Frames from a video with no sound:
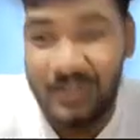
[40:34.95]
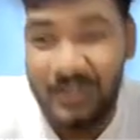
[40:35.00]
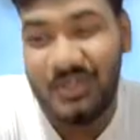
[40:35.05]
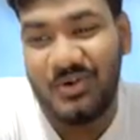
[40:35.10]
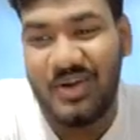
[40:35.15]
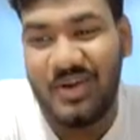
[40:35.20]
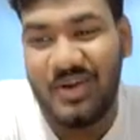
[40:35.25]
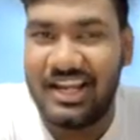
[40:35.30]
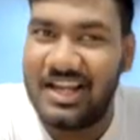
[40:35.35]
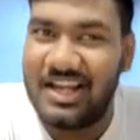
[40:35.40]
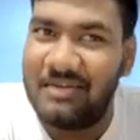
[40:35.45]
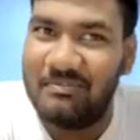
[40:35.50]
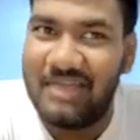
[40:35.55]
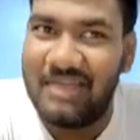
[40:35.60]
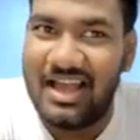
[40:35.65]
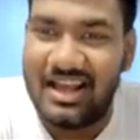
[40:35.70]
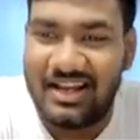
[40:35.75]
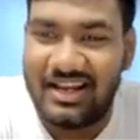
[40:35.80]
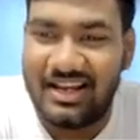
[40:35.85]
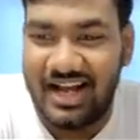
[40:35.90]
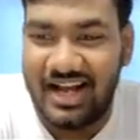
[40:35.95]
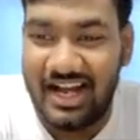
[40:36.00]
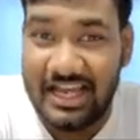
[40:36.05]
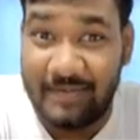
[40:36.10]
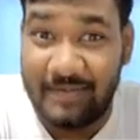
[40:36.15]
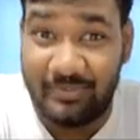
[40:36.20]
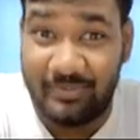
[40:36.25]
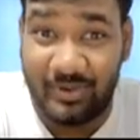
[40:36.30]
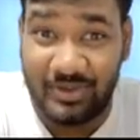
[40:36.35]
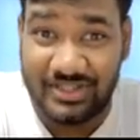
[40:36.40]
you end up bearing a
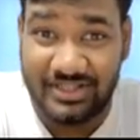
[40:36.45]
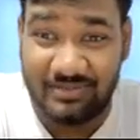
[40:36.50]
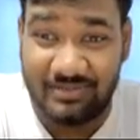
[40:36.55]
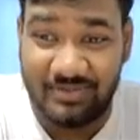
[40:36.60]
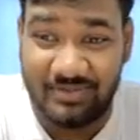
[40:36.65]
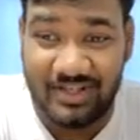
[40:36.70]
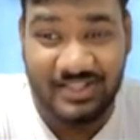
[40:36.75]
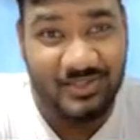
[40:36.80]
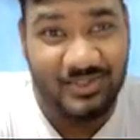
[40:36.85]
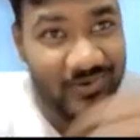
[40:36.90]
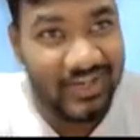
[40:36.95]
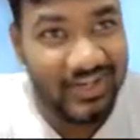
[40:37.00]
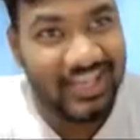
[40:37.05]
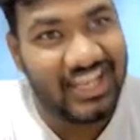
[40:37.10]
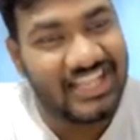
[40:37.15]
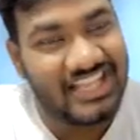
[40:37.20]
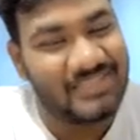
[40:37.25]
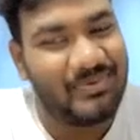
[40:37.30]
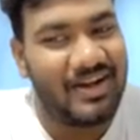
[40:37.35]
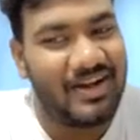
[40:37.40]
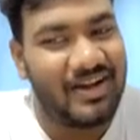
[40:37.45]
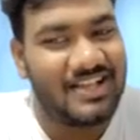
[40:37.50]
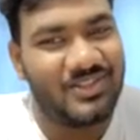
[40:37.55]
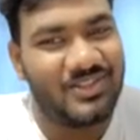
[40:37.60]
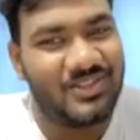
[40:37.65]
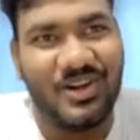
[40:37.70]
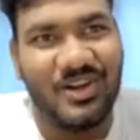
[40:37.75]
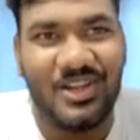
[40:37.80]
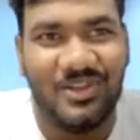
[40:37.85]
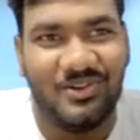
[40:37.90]
higher portion because soon it gets passed
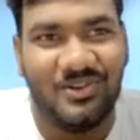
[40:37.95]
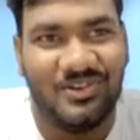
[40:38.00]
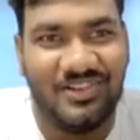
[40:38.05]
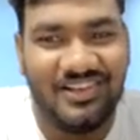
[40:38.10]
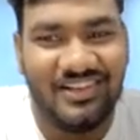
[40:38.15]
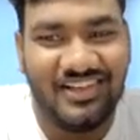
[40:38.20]
on to you.